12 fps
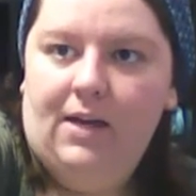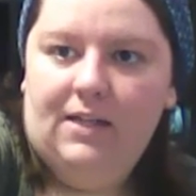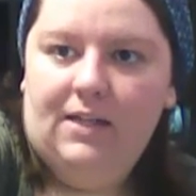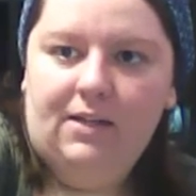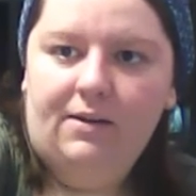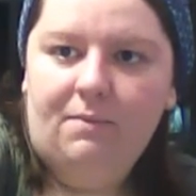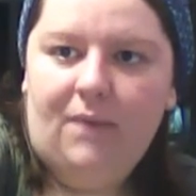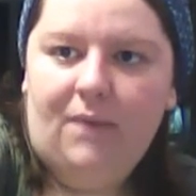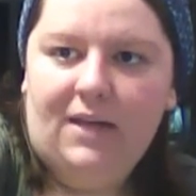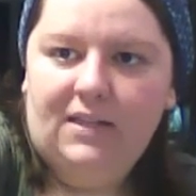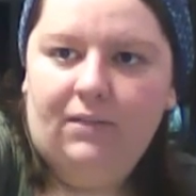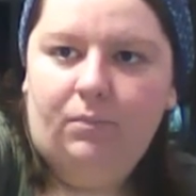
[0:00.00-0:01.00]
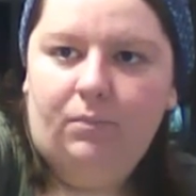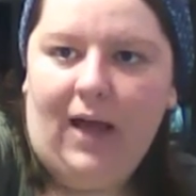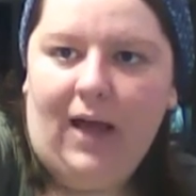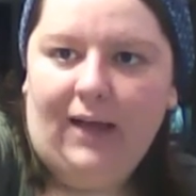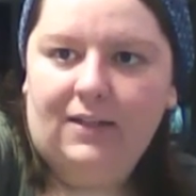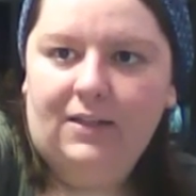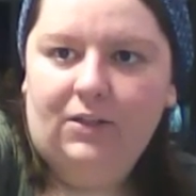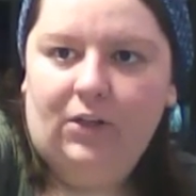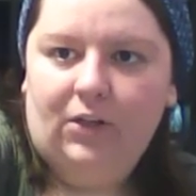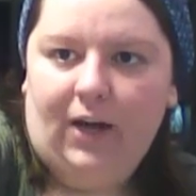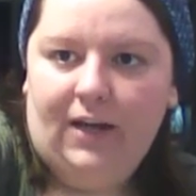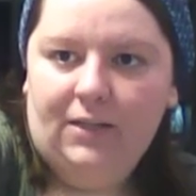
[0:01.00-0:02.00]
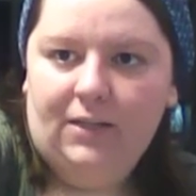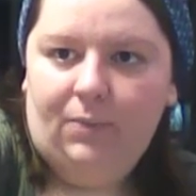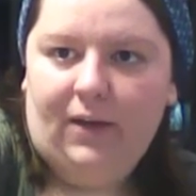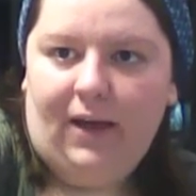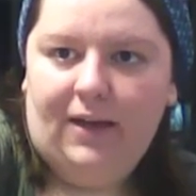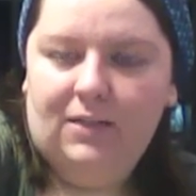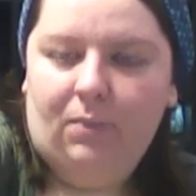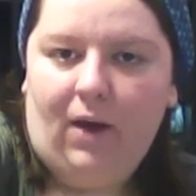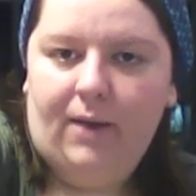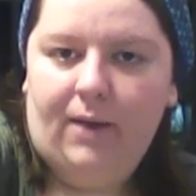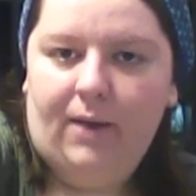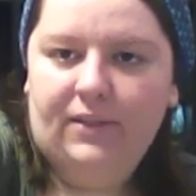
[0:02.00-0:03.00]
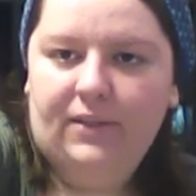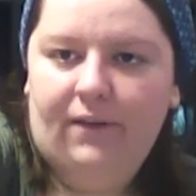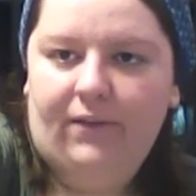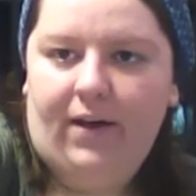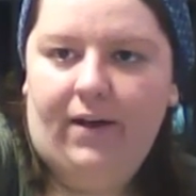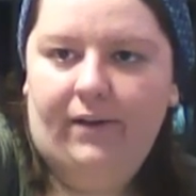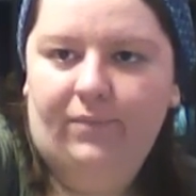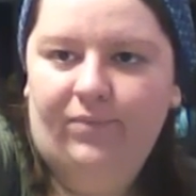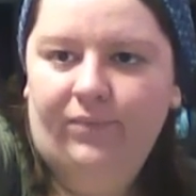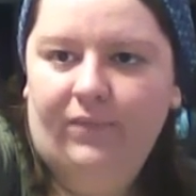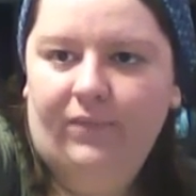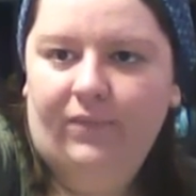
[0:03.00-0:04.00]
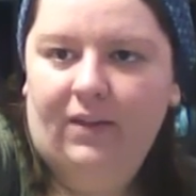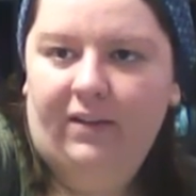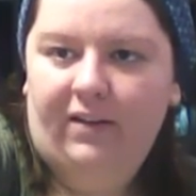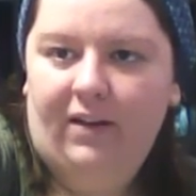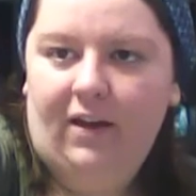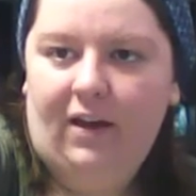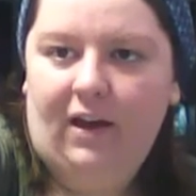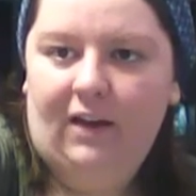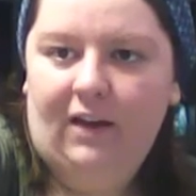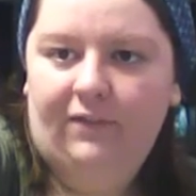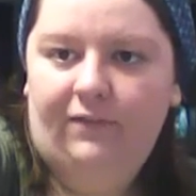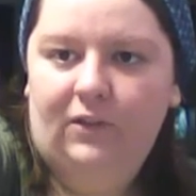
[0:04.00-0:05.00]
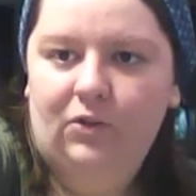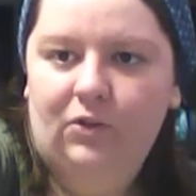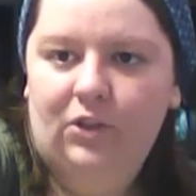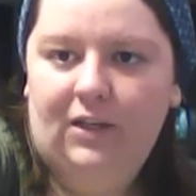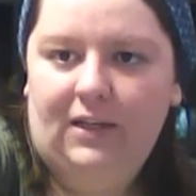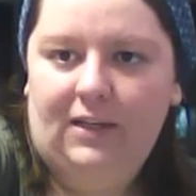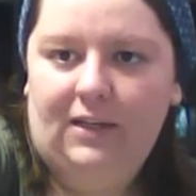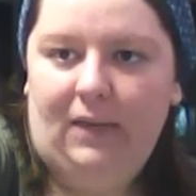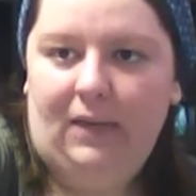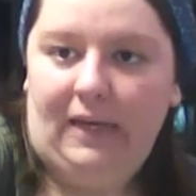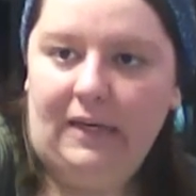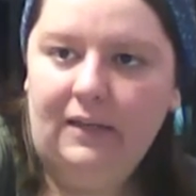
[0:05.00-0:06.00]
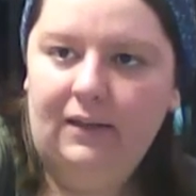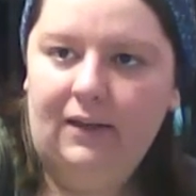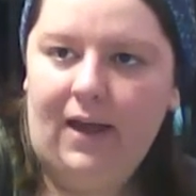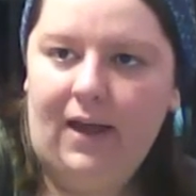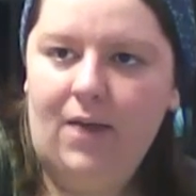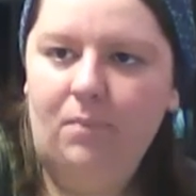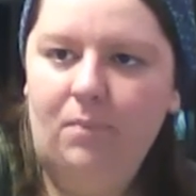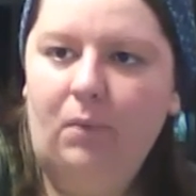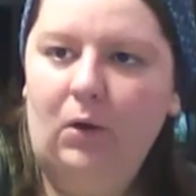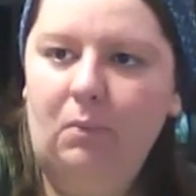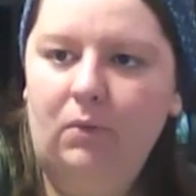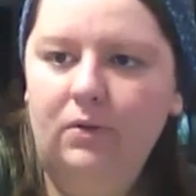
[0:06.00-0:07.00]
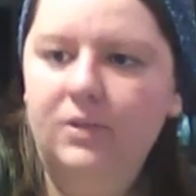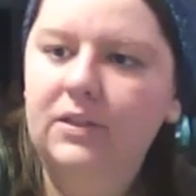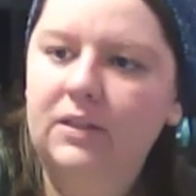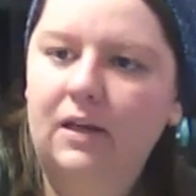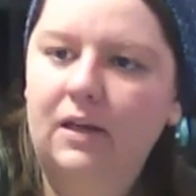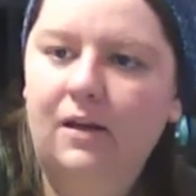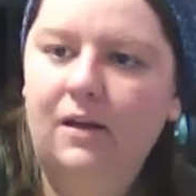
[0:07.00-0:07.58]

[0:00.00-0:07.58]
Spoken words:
It's on a base of blacks and grays, but it has pops of a fuchsia-y pink and purples.